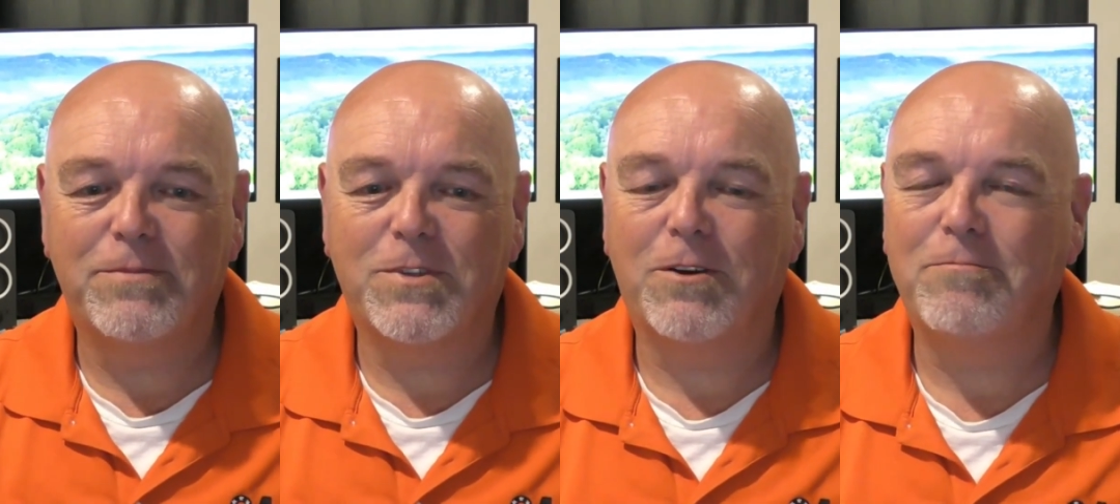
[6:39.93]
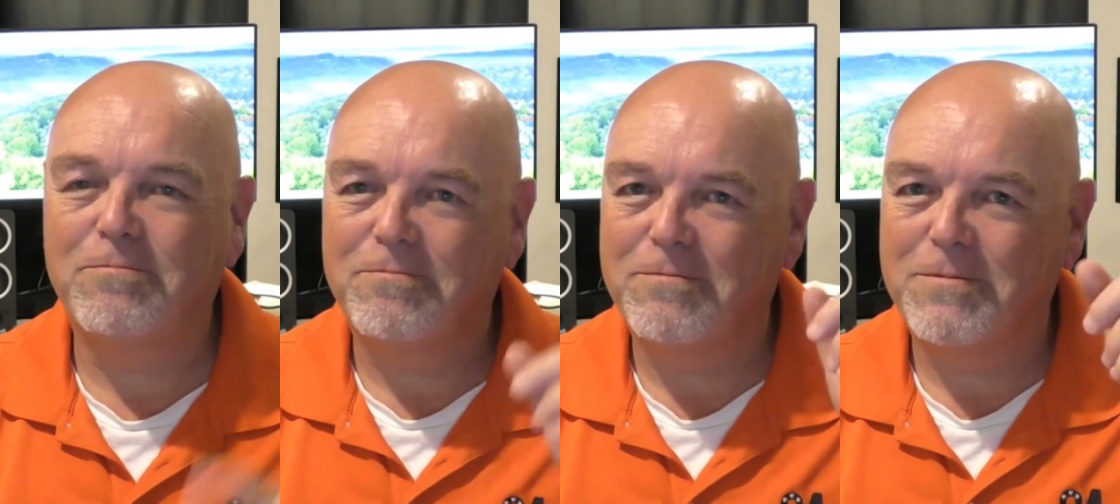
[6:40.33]
So,
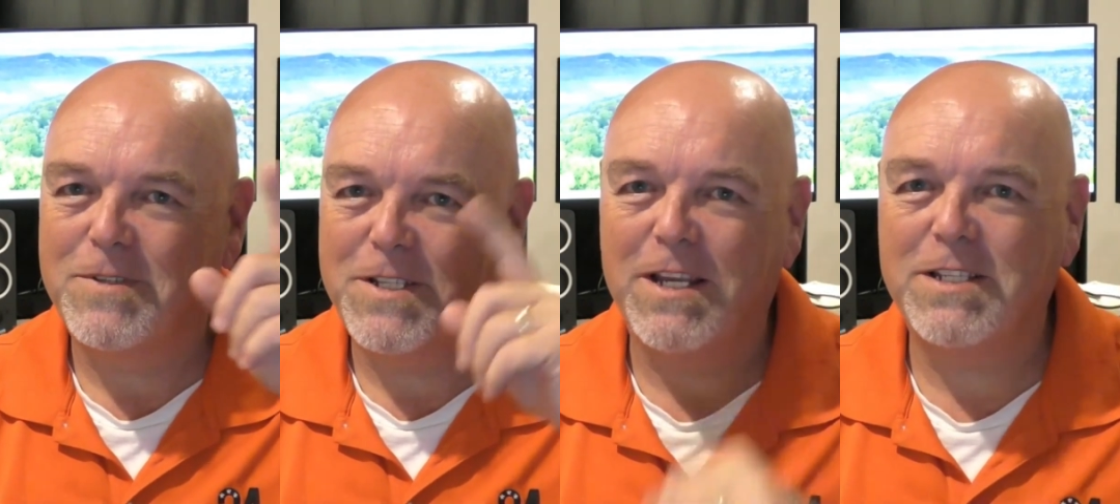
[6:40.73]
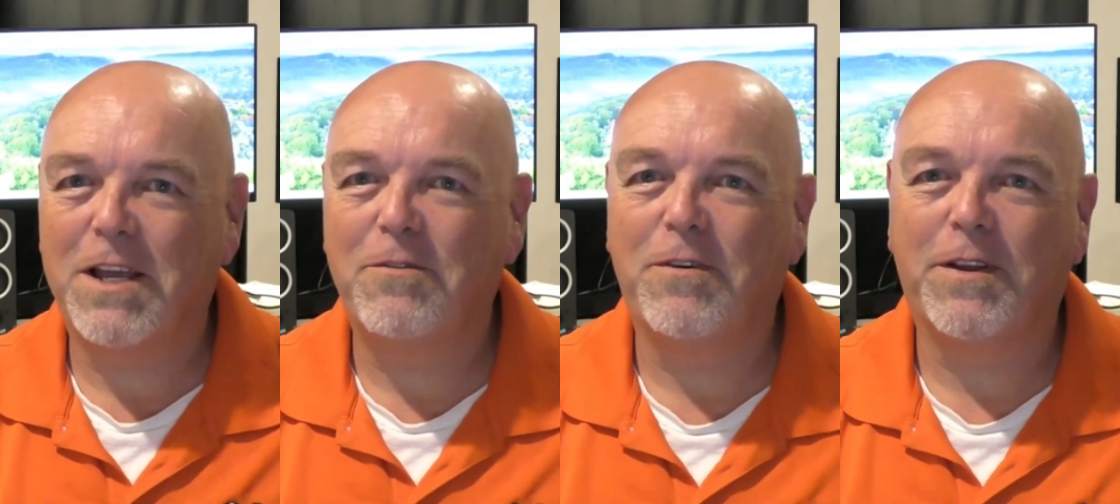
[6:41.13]
stay
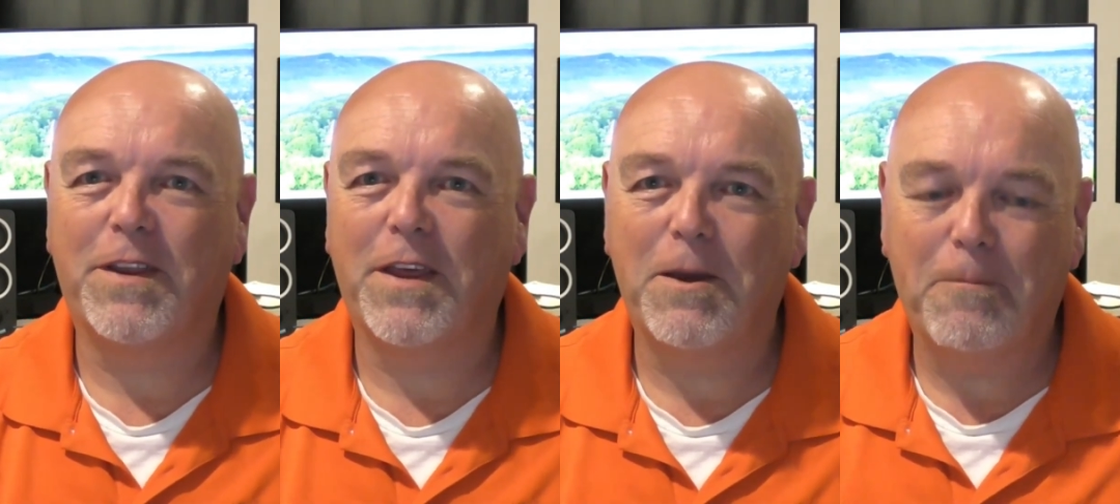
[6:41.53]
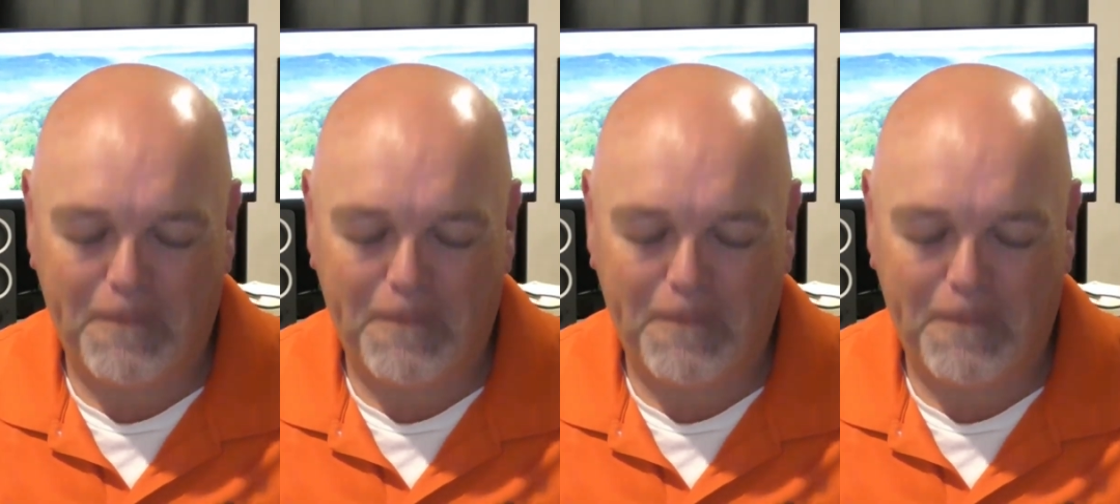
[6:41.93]
safe out there.